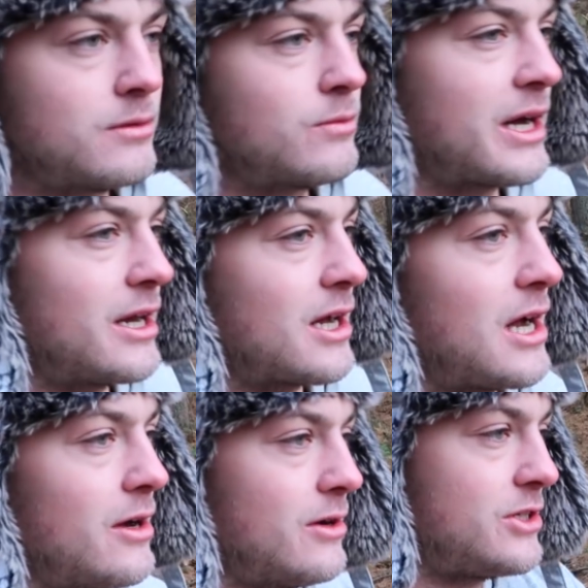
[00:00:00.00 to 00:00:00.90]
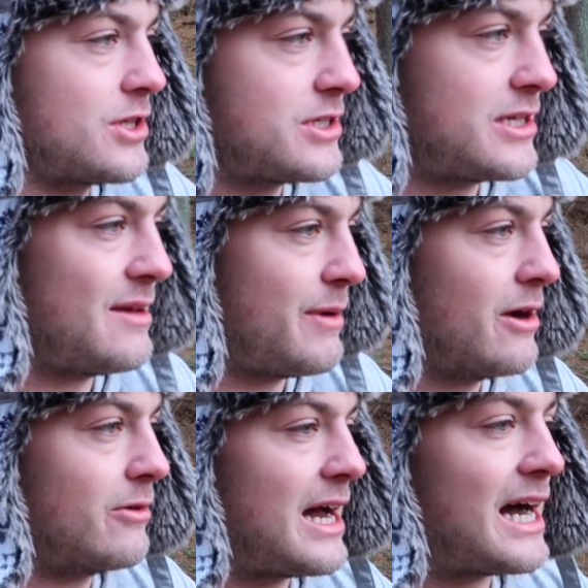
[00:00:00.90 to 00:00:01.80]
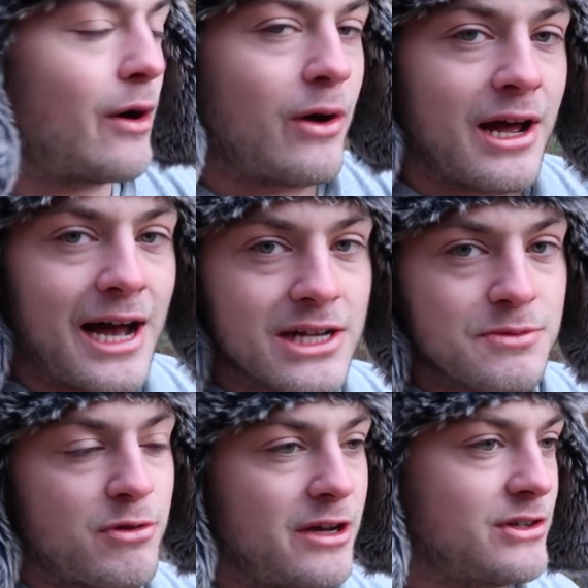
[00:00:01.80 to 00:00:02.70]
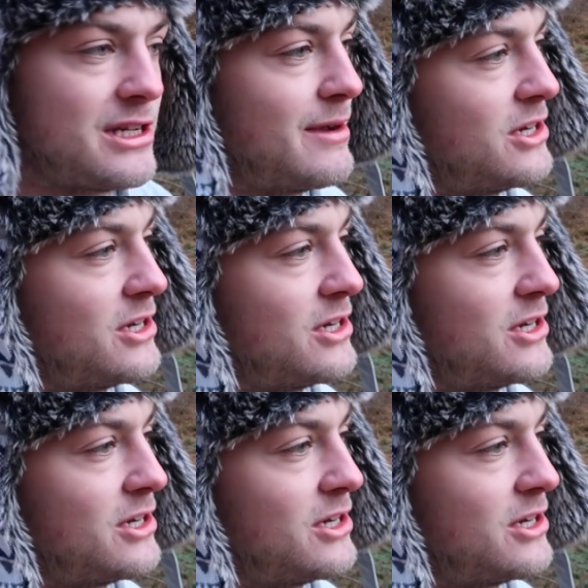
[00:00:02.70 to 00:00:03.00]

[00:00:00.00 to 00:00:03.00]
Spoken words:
We're going to go to the steep hill now, as previously